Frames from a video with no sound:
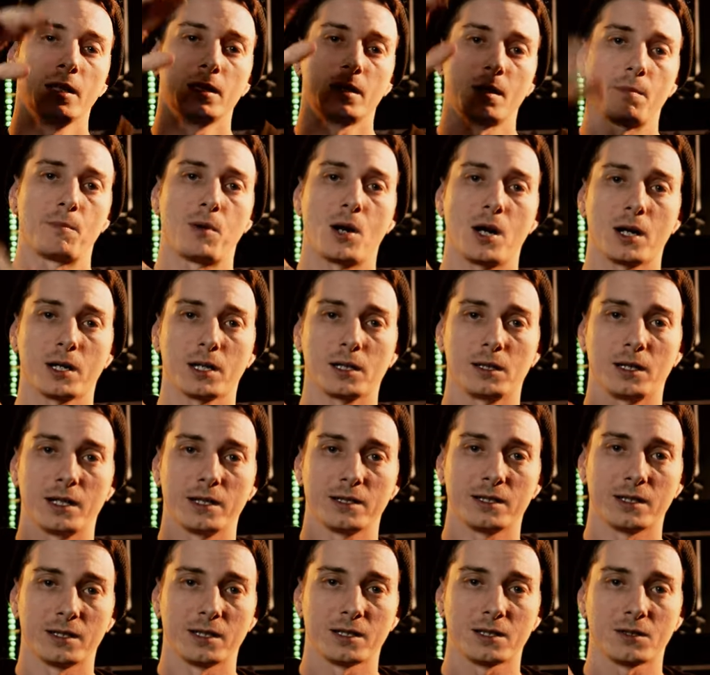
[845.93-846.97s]
the pocket
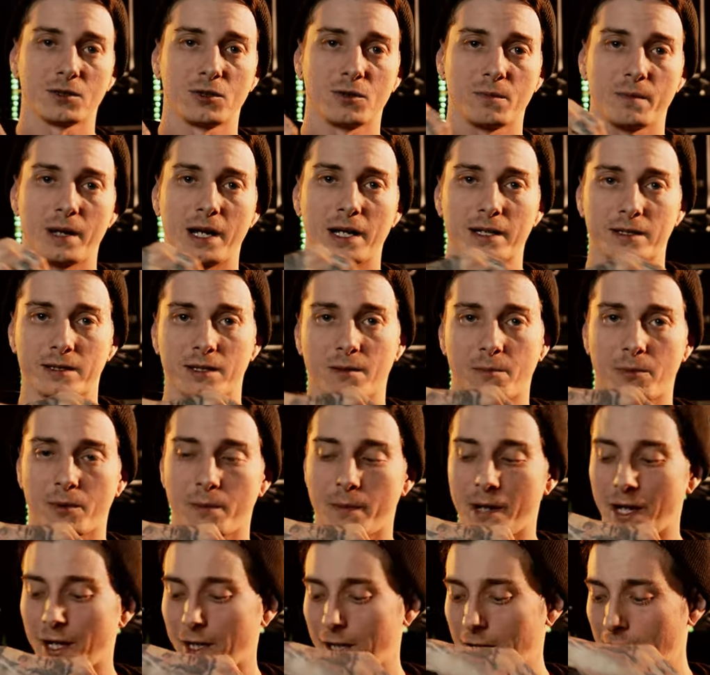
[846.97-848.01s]
lights in this little back zipper
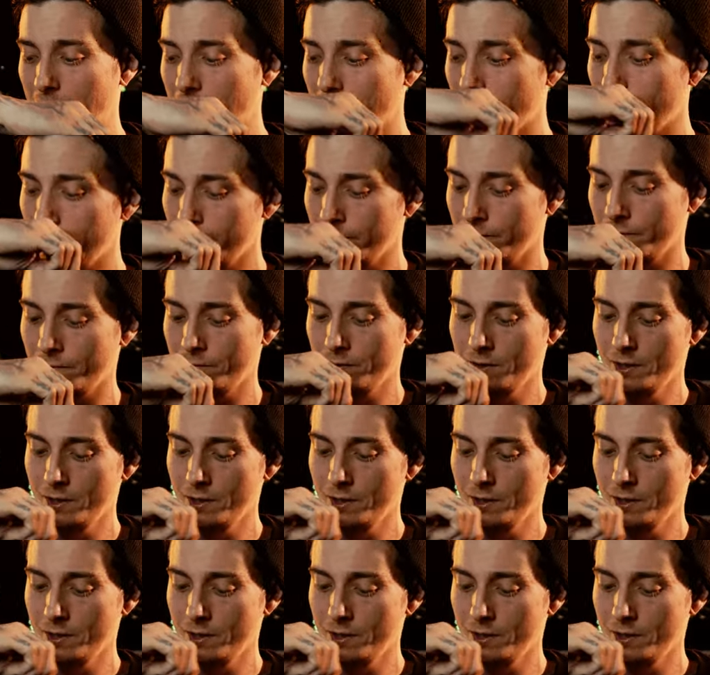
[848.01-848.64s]
back here.